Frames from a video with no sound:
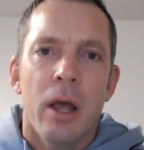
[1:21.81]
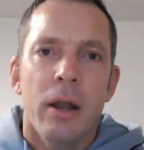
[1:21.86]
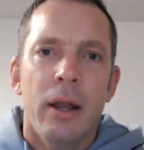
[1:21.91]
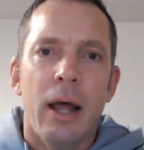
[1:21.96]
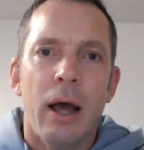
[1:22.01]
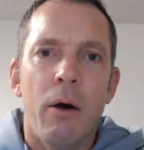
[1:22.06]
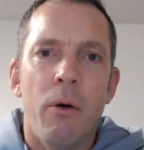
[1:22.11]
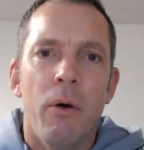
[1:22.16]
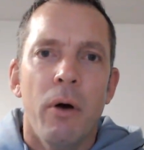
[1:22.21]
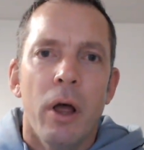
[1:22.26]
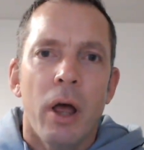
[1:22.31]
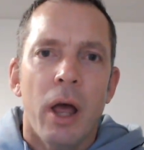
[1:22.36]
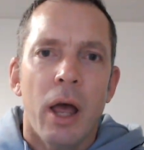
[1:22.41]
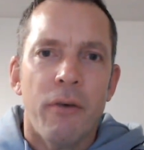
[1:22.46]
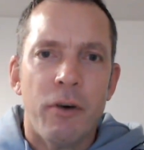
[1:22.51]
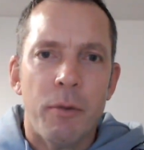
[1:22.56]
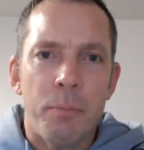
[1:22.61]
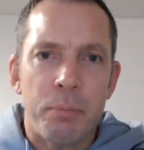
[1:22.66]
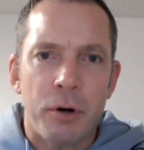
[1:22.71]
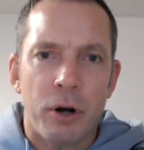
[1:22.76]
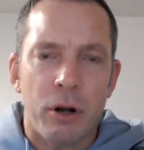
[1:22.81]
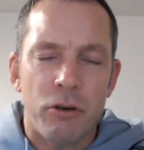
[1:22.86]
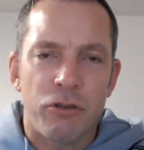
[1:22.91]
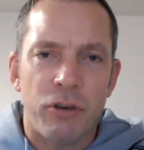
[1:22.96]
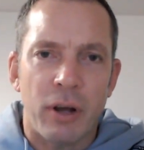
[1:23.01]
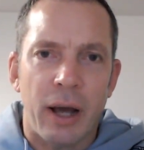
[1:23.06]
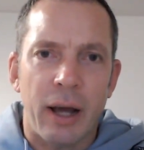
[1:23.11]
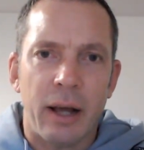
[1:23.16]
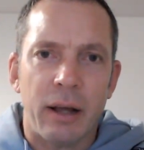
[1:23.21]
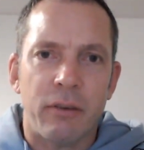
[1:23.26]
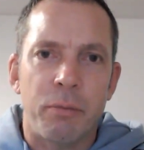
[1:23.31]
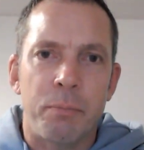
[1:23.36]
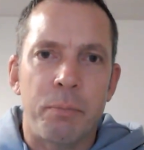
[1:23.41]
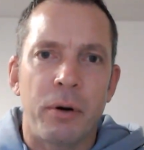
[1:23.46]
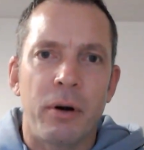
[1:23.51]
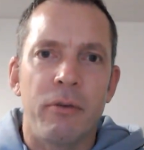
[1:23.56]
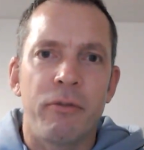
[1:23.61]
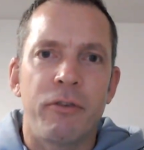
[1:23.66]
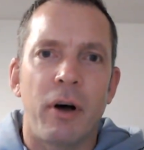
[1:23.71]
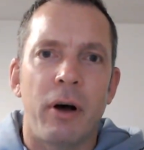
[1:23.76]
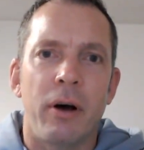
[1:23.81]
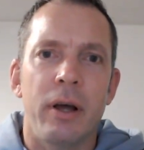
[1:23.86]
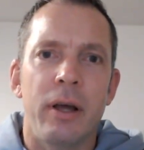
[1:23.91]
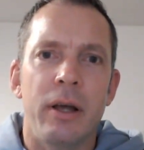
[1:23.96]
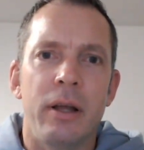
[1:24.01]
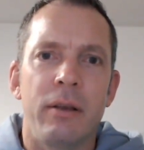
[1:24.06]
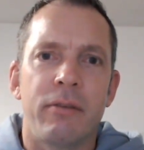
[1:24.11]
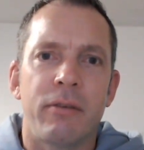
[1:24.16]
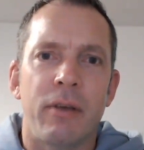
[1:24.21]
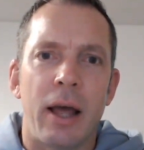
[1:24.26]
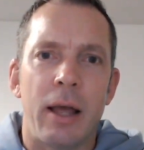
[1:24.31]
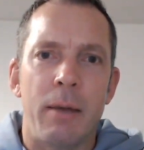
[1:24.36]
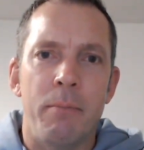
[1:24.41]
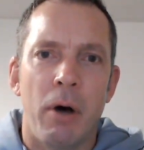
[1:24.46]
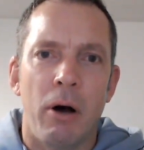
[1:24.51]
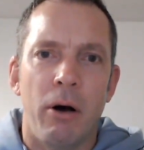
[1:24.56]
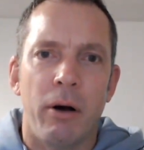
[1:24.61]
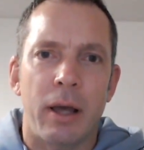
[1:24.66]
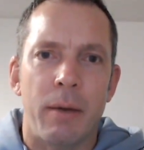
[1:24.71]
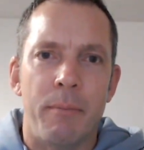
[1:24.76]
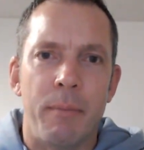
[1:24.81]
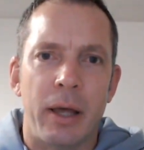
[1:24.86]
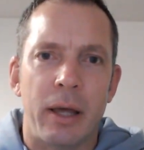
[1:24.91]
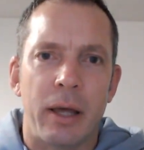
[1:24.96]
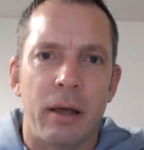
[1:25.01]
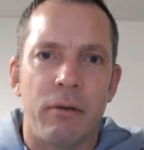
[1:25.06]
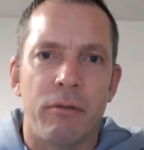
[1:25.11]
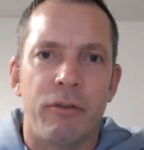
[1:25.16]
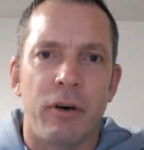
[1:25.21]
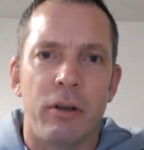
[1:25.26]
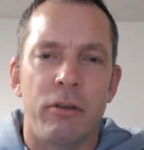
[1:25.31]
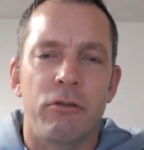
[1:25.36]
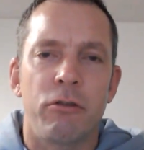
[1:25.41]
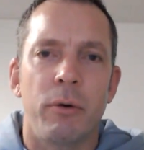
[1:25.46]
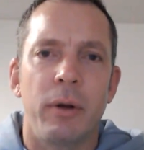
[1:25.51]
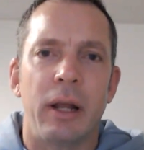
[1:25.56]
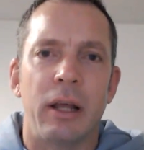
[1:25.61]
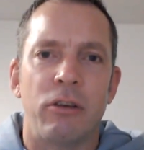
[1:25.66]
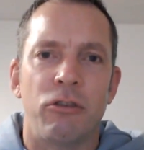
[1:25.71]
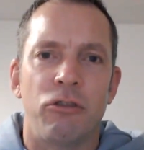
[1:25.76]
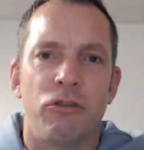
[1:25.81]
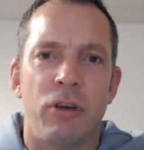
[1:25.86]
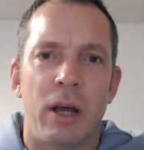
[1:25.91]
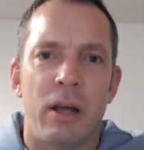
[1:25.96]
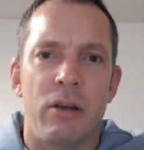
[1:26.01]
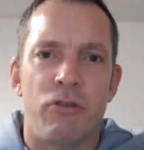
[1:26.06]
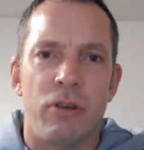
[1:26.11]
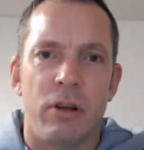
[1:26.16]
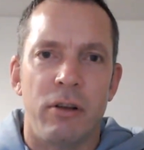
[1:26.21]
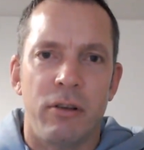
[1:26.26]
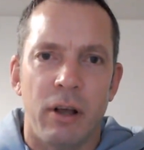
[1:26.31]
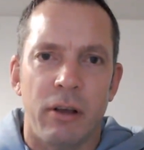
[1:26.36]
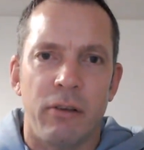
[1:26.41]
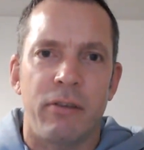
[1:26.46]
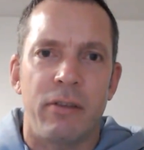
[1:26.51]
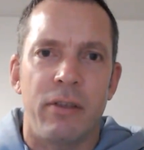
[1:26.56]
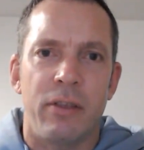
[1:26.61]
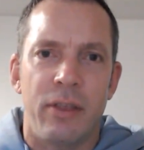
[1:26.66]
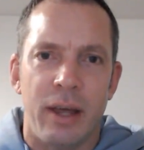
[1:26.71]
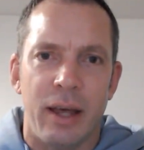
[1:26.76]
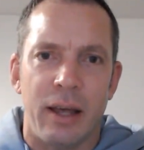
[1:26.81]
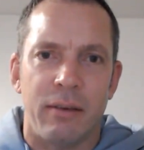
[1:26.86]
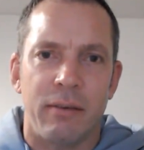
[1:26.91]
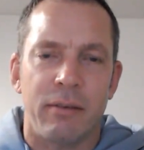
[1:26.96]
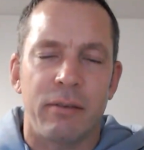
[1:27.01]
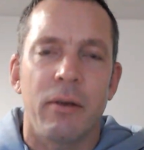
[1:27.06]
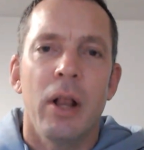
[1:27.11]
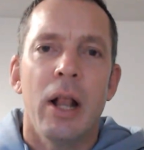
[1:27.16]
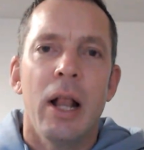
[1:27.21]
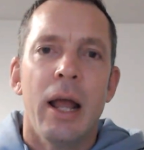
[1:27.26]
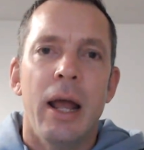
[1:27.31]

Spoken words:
Now, if a project provides a market making fund to an exchange, it does this.